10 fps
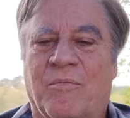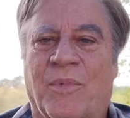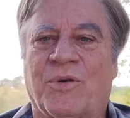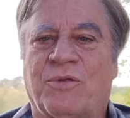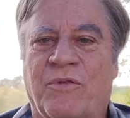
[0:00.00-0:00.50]

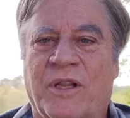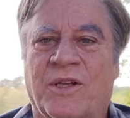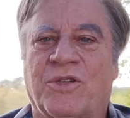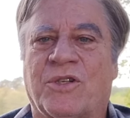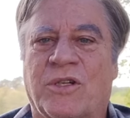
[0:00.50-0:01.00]
Most
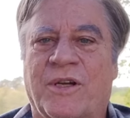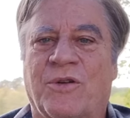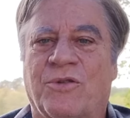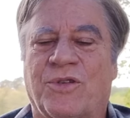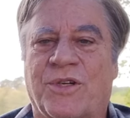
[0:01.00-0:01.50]
religious
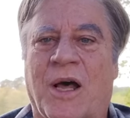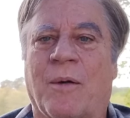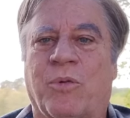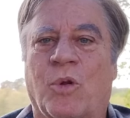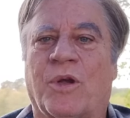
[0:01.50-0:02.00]
leaders
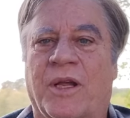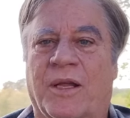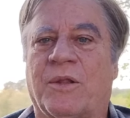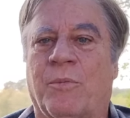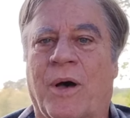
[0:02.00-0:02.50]
stopped looking
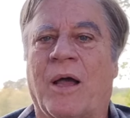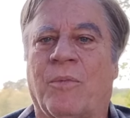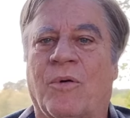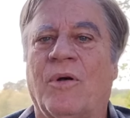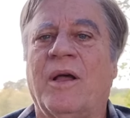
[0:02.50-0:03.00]
at the
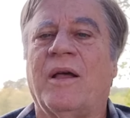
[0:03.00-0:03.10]
Bible